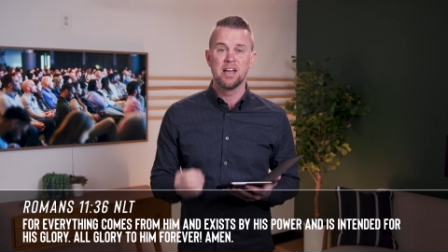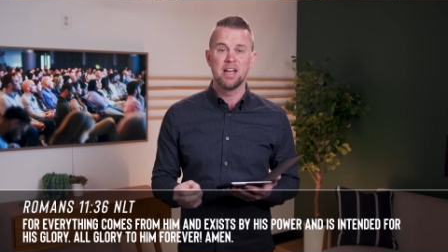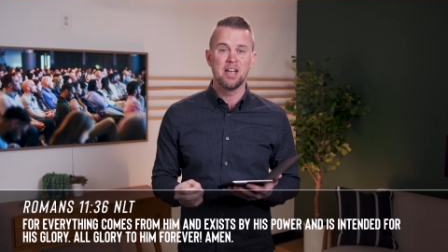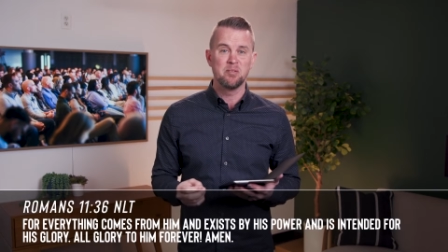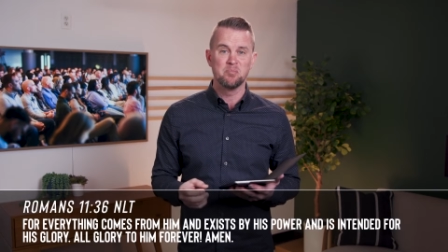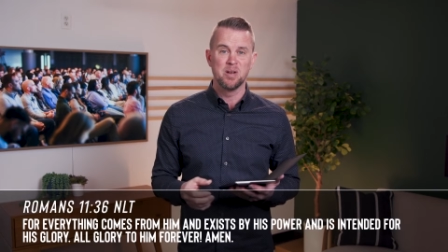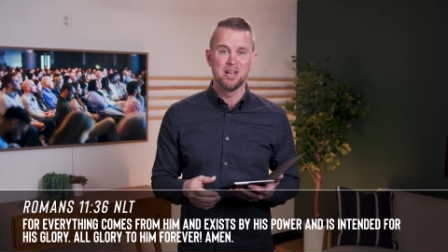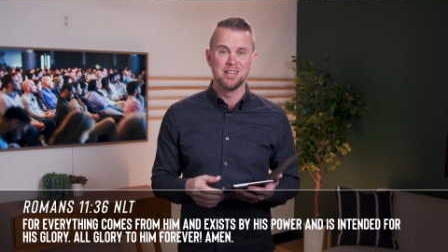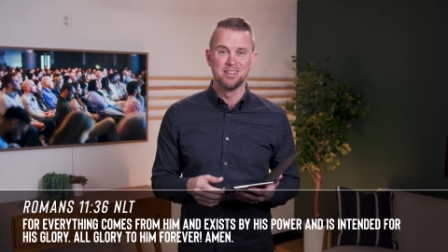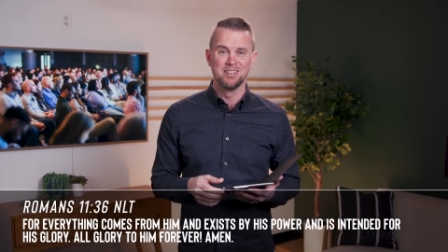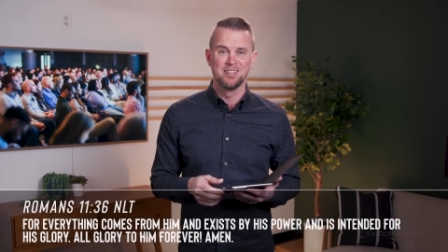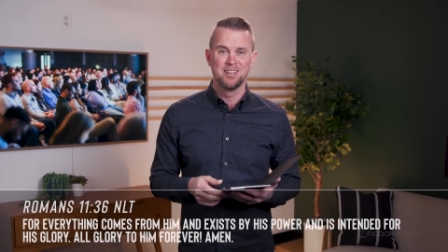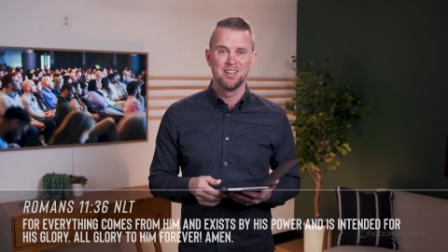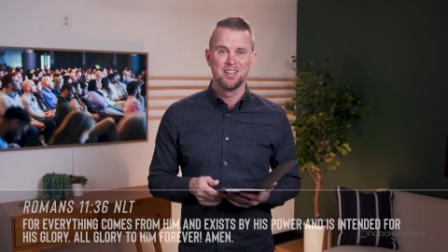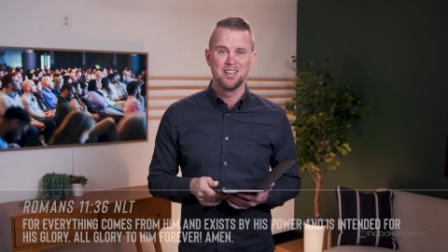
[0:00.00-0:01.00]

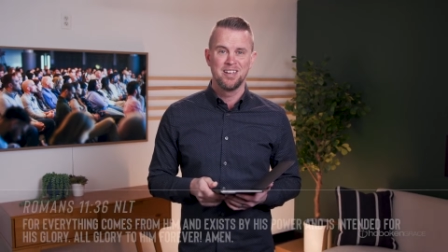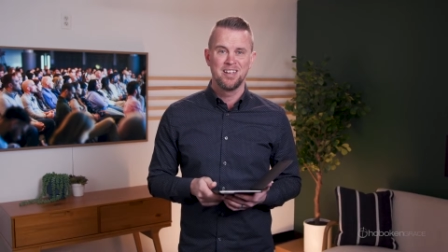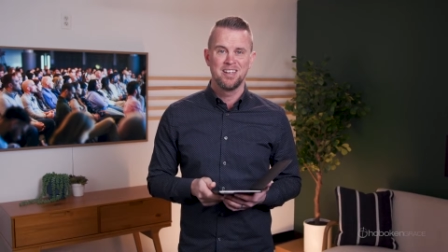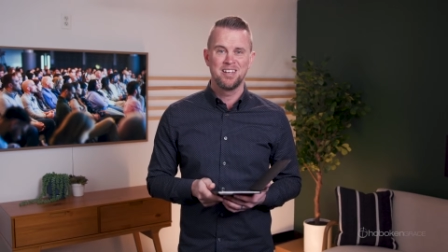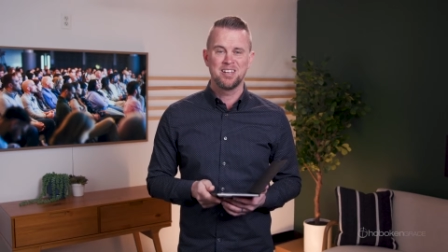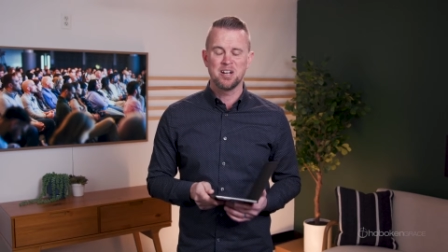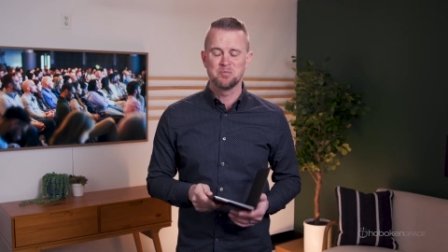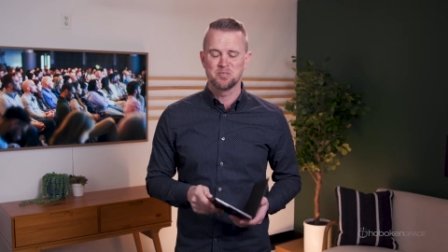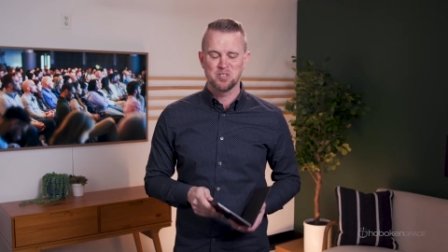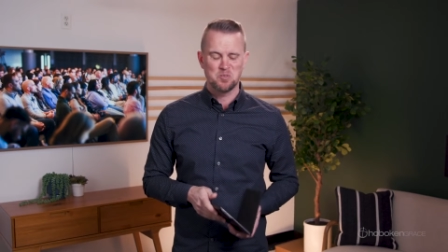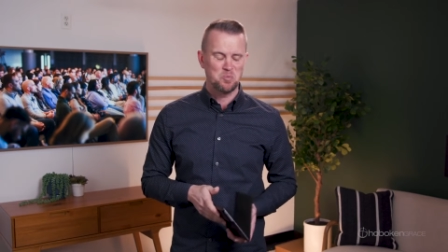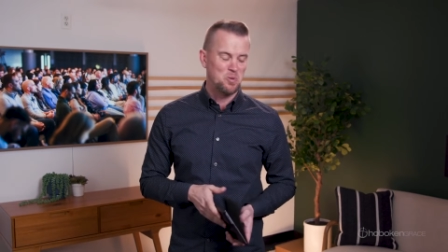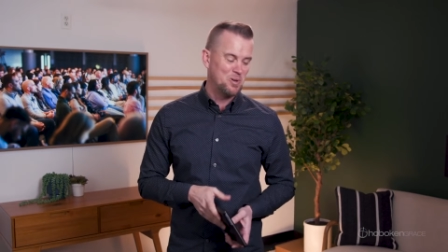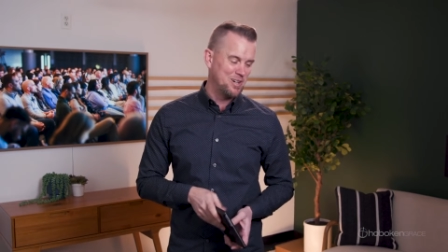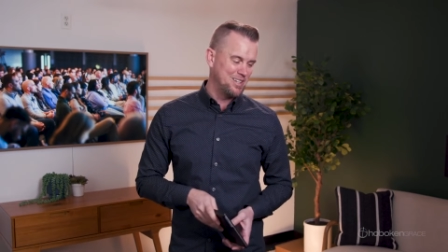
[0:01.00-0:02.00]
Amen. He comes to
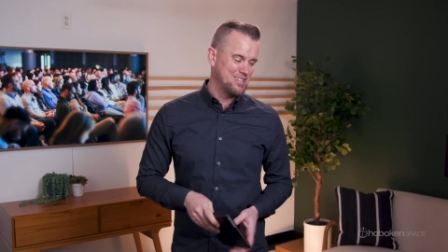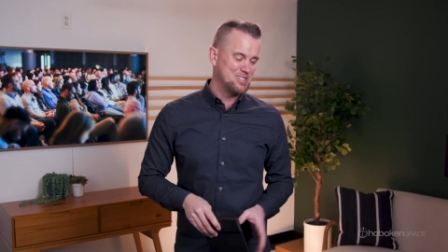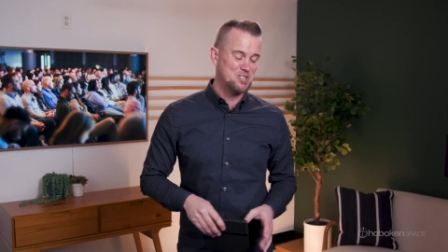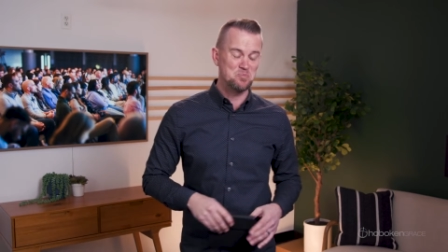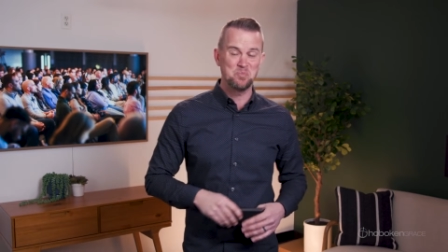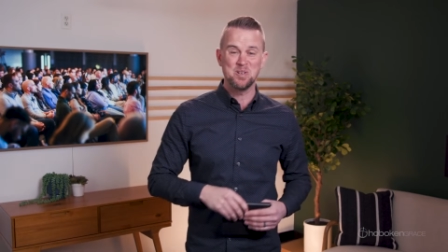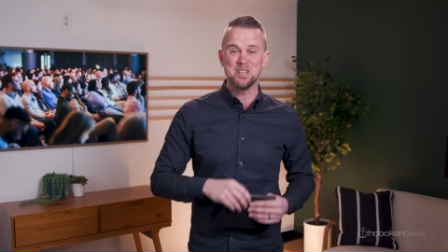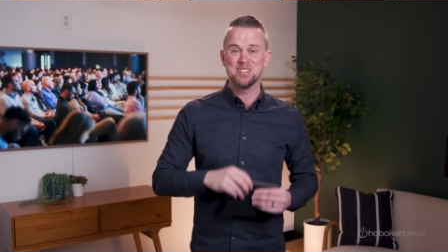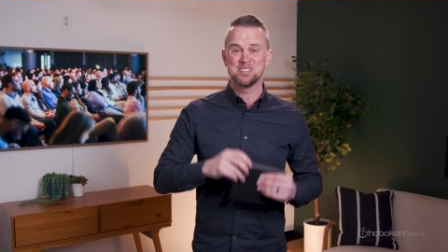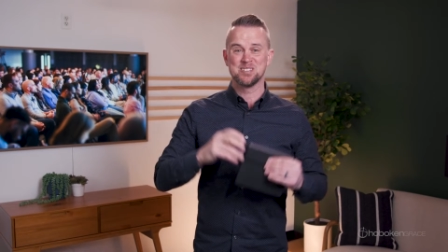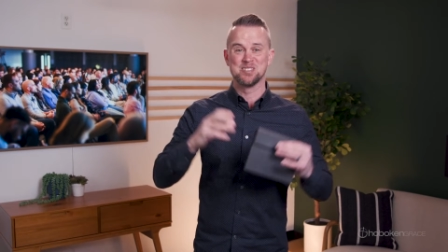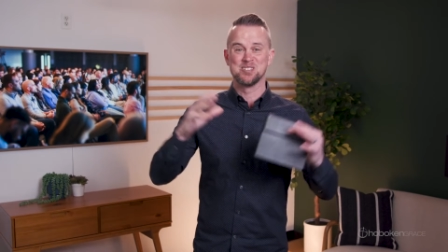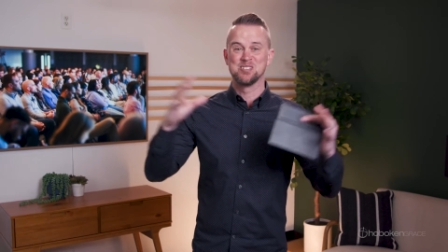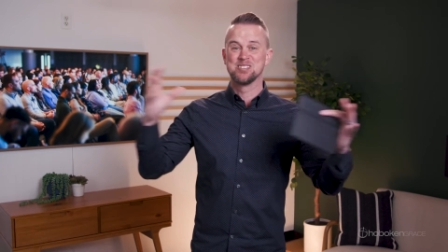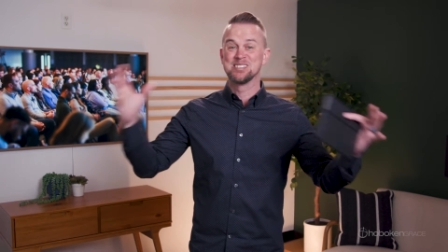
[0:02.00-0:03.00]
this point and he just begins
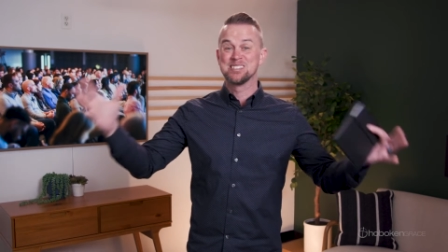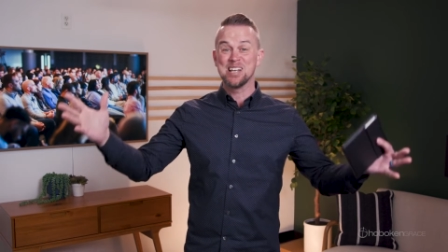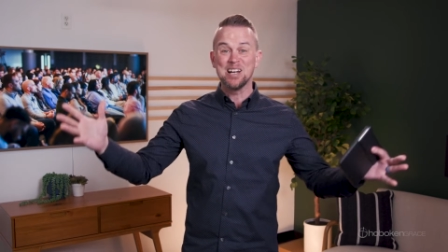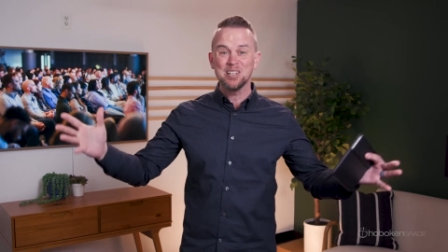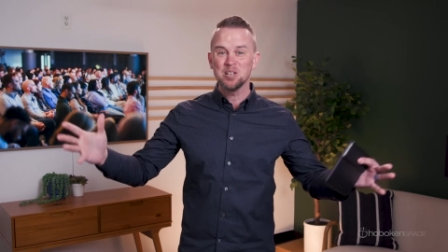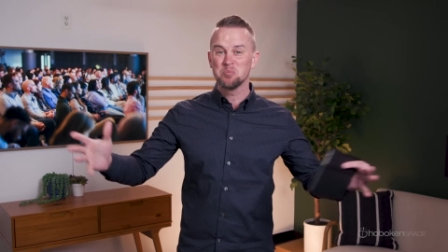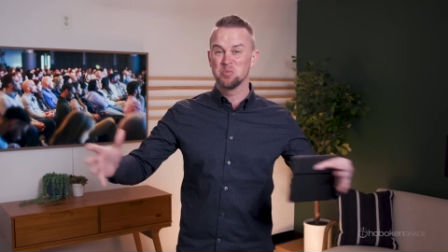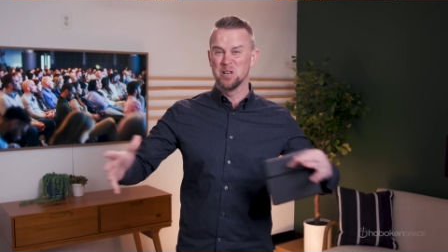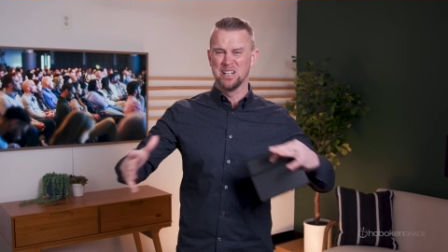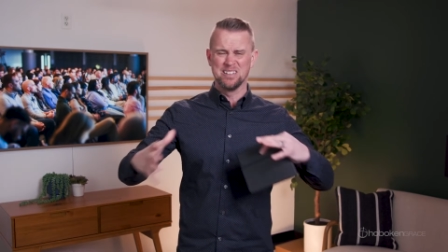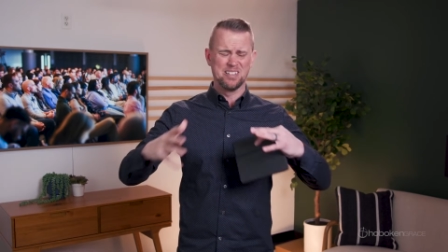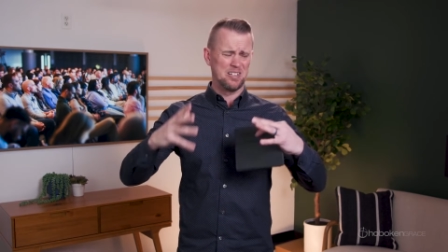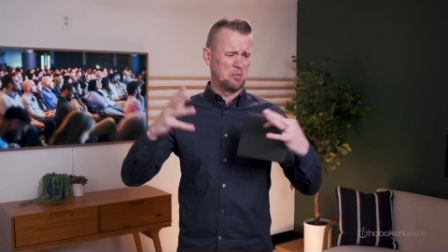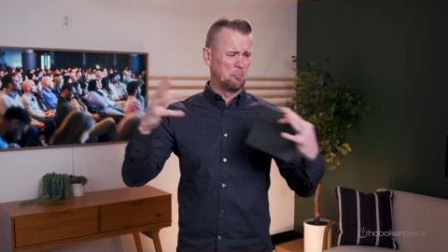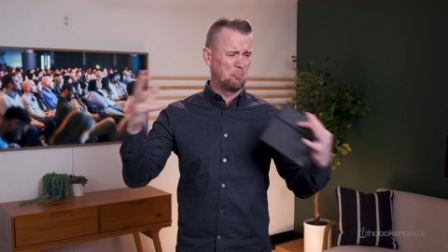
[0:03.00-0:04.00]
to celebrate
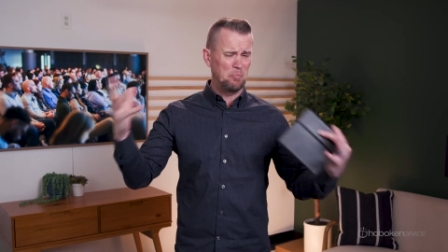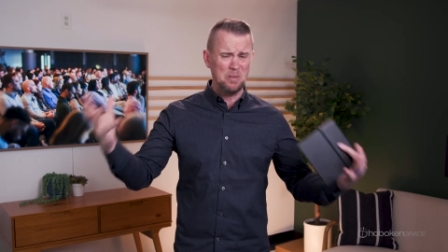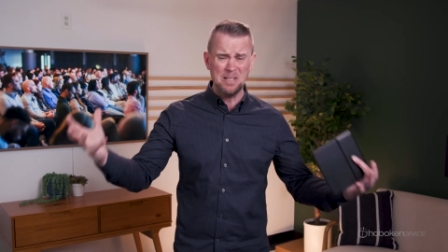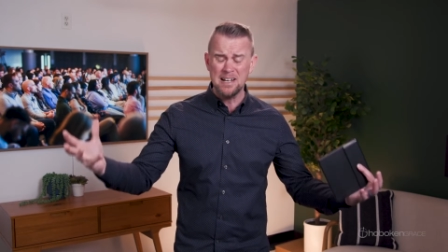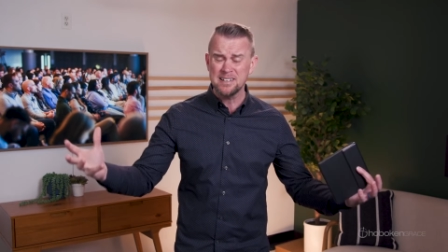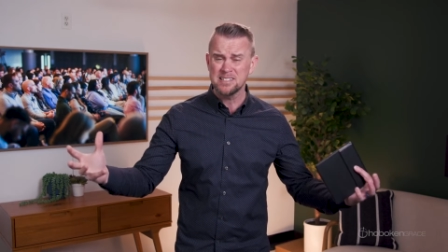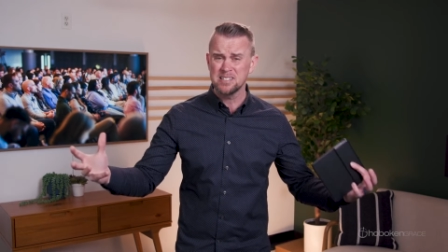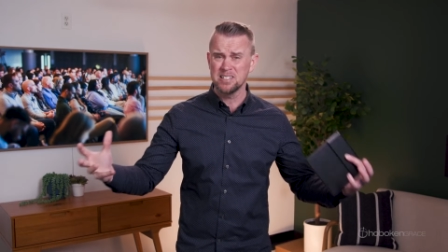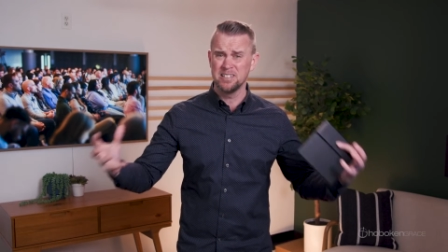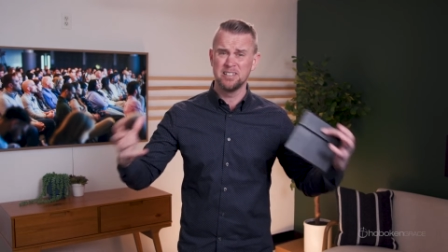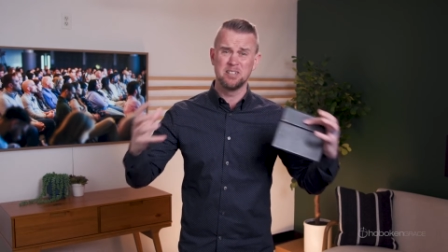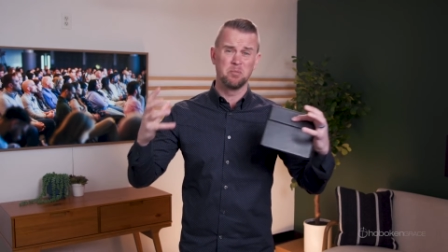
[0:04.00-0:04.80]
the complexity,